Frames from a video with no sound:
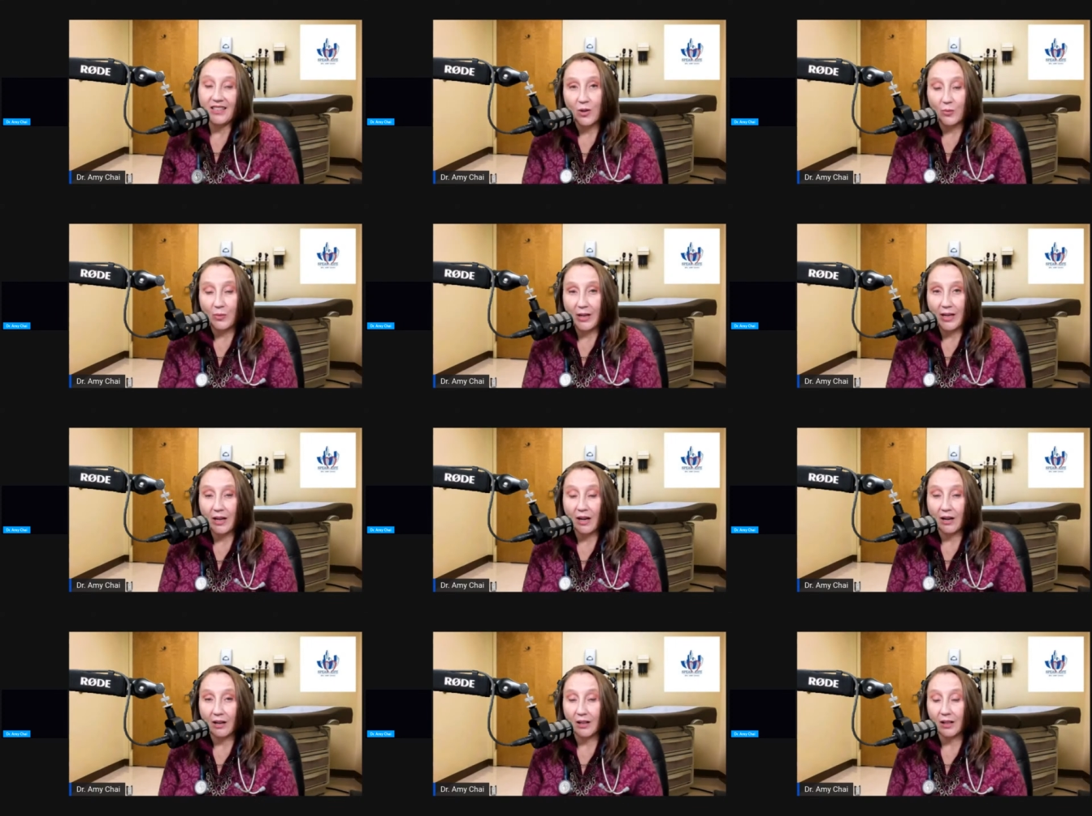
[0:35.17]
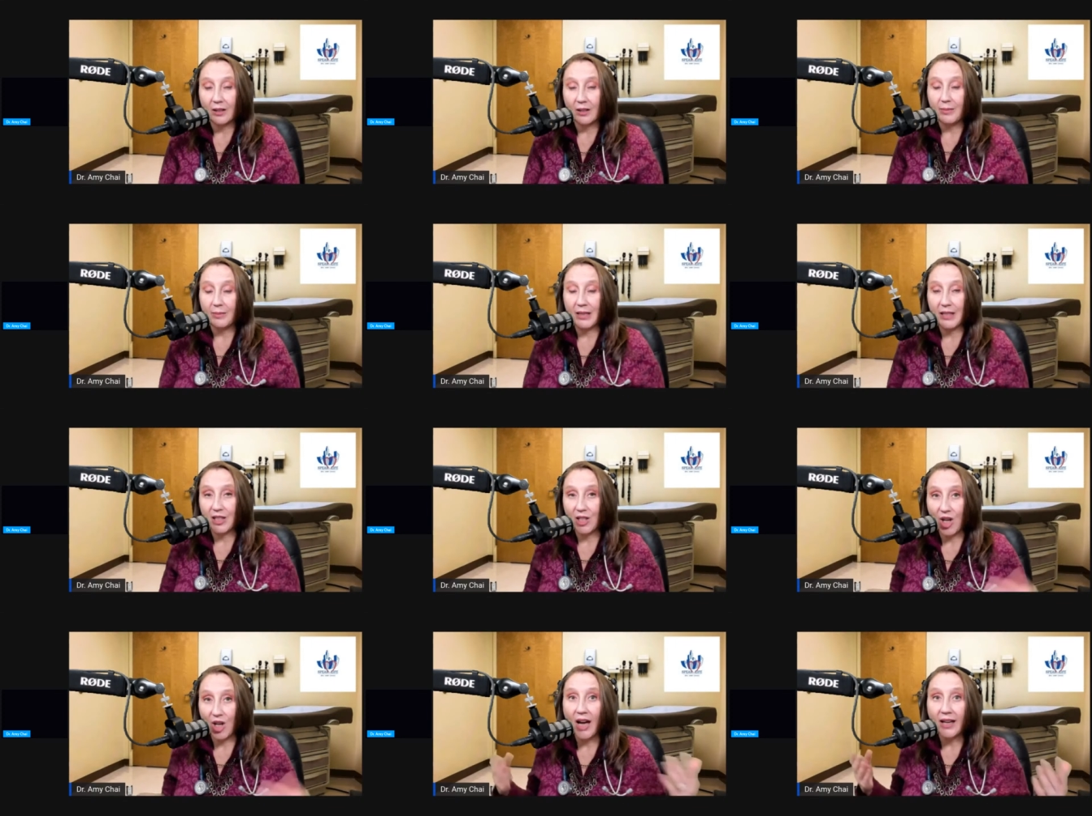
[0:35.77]
We are going to be
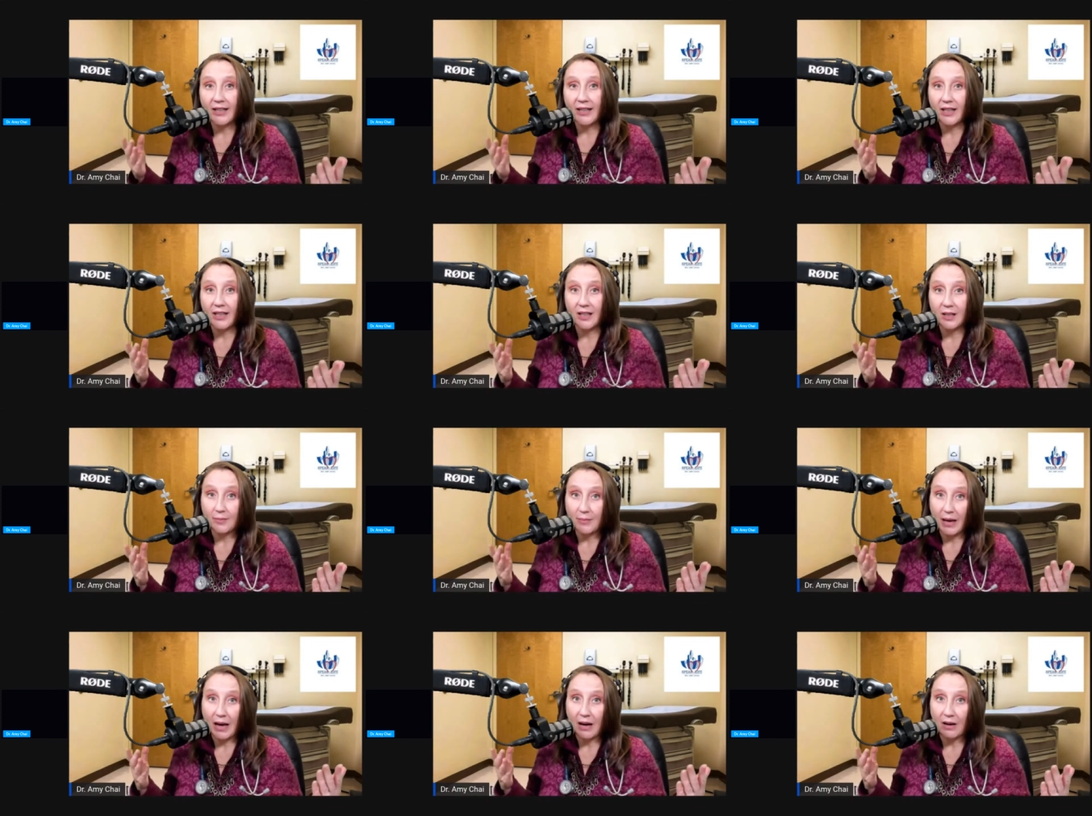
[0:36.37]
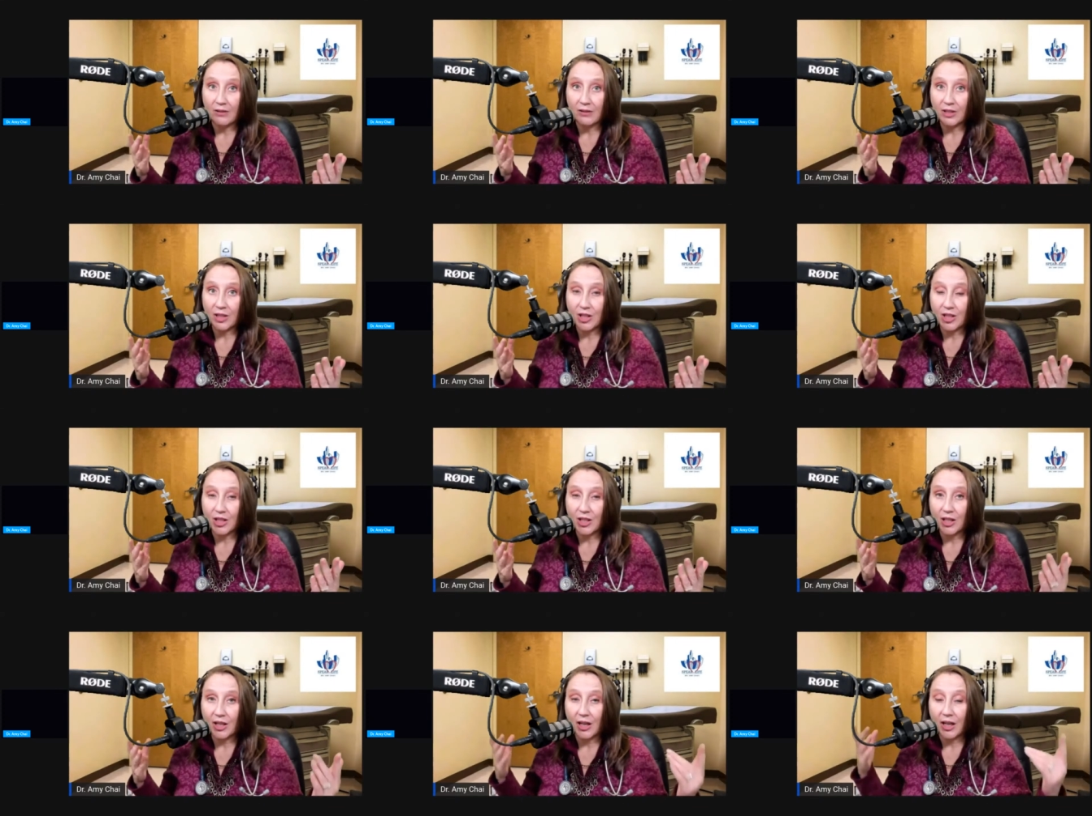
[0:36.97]
talking about
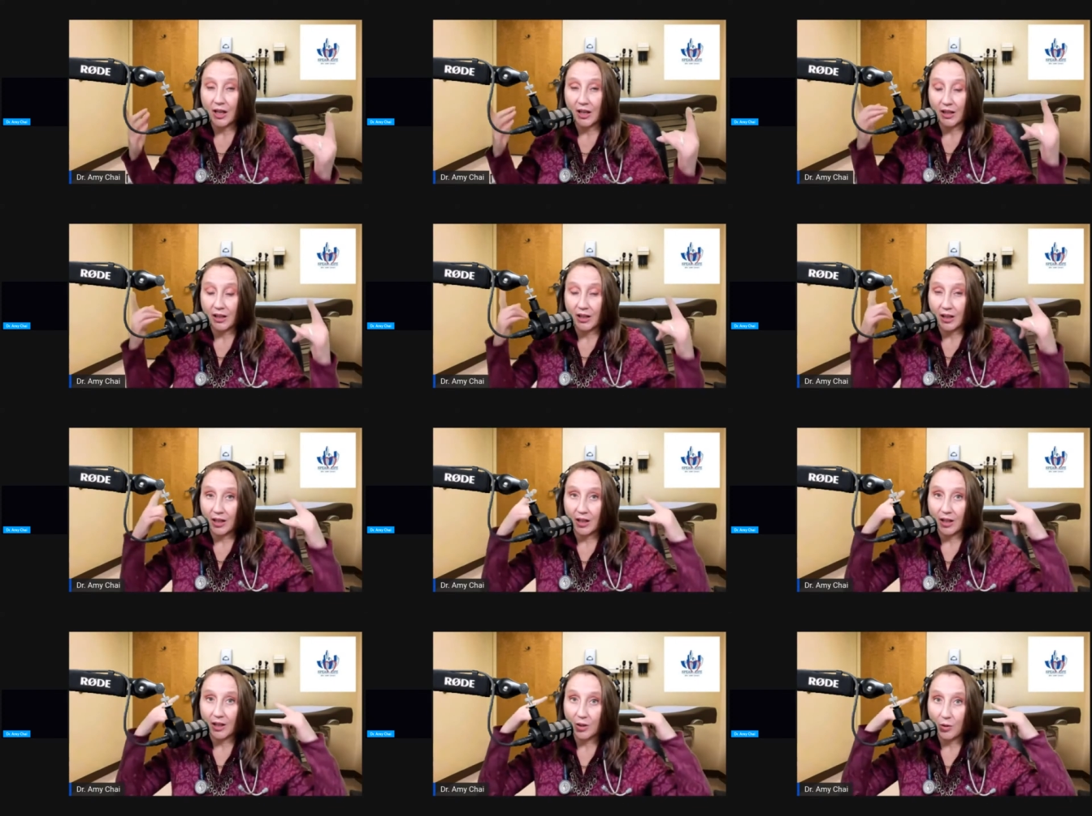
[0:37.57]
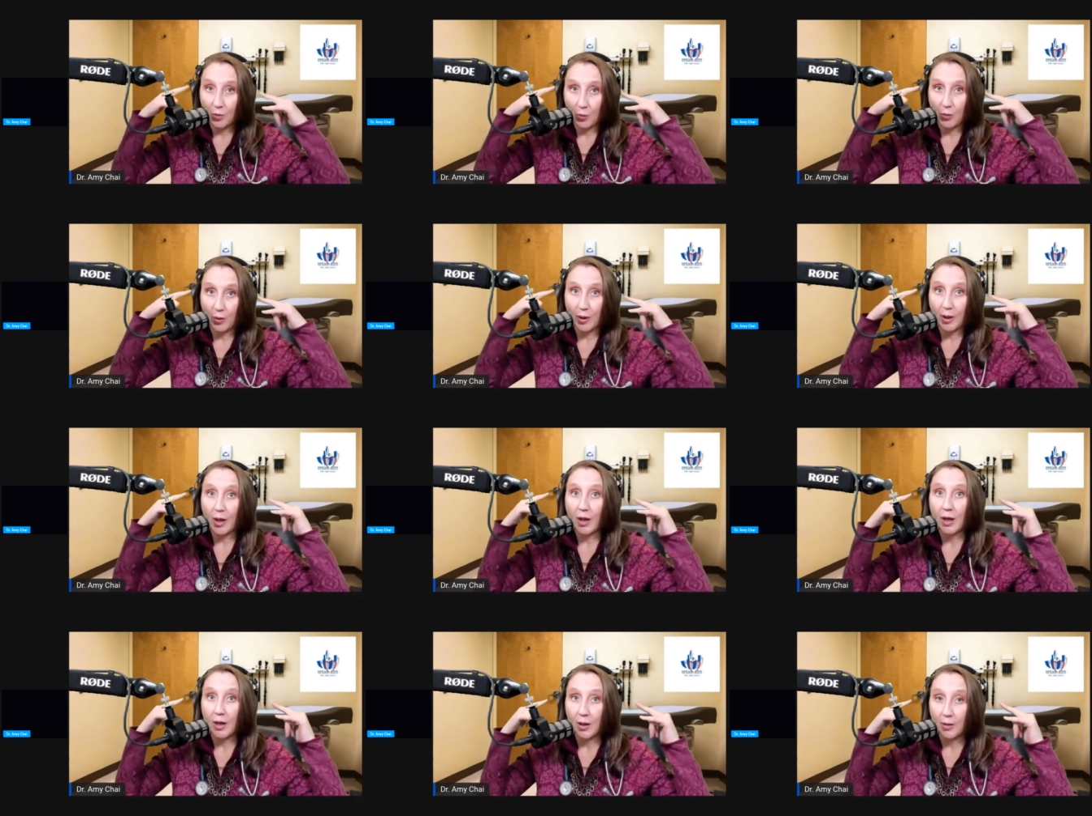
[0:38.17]

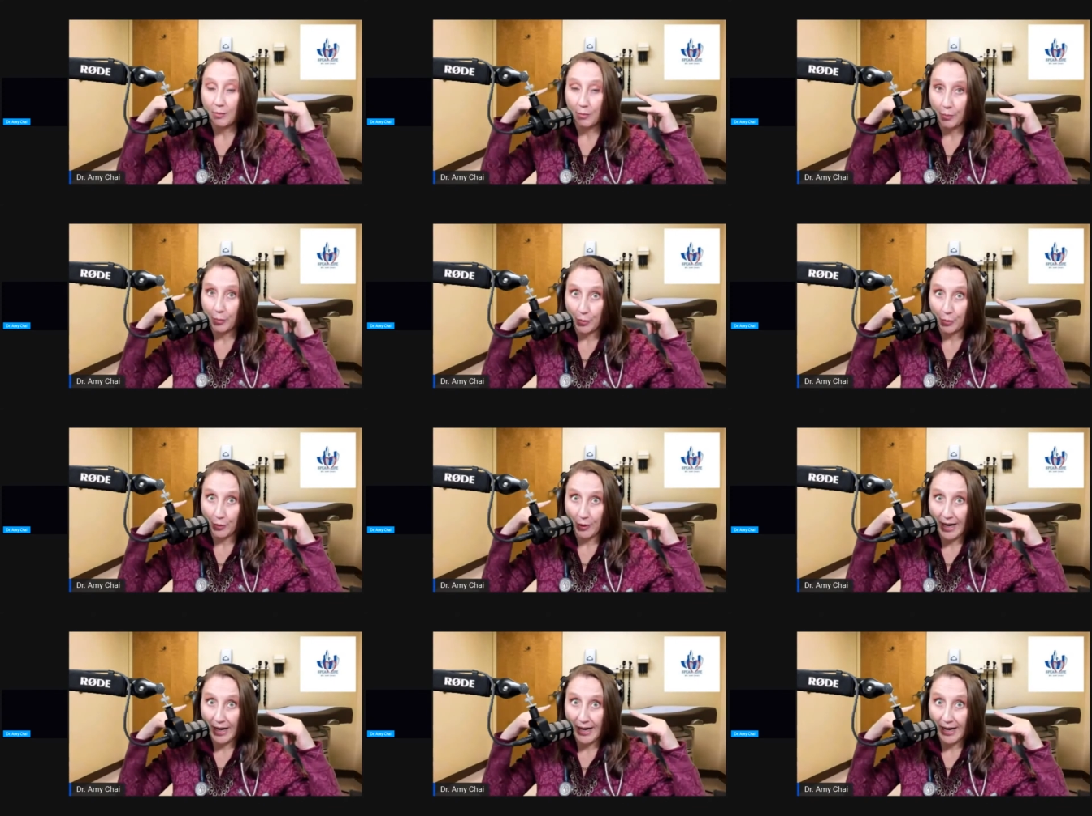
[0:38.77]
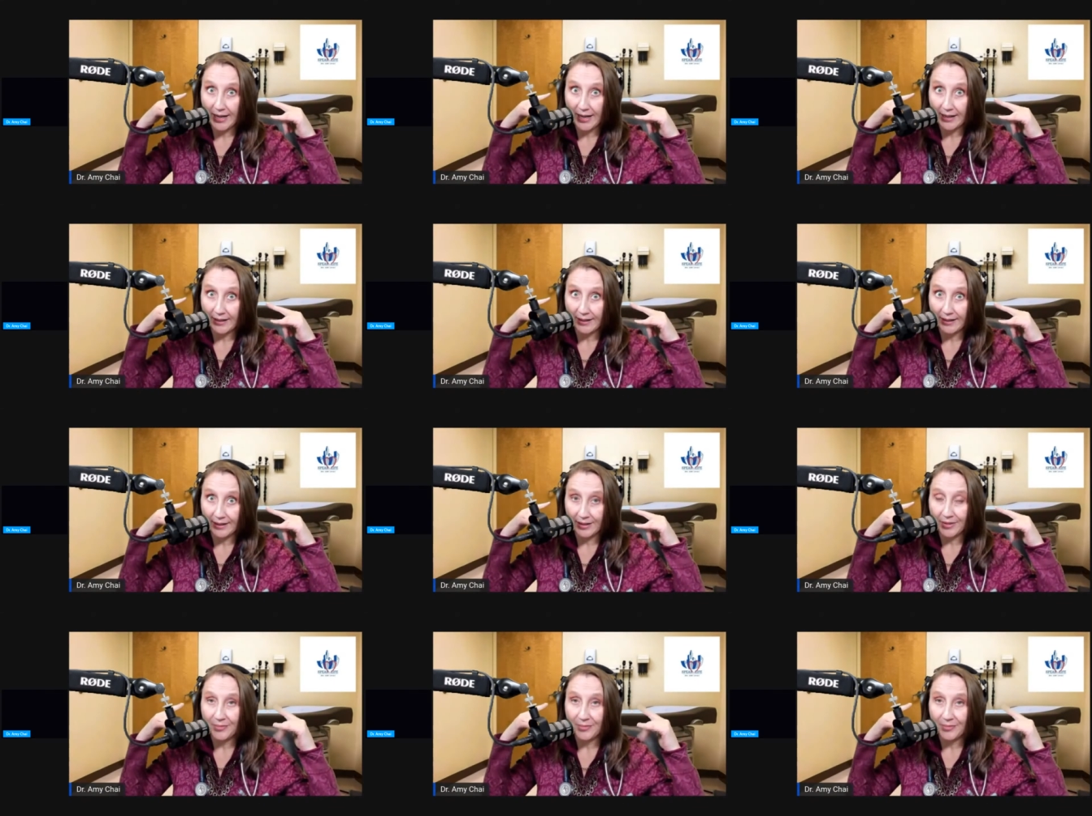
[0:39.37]
your brain.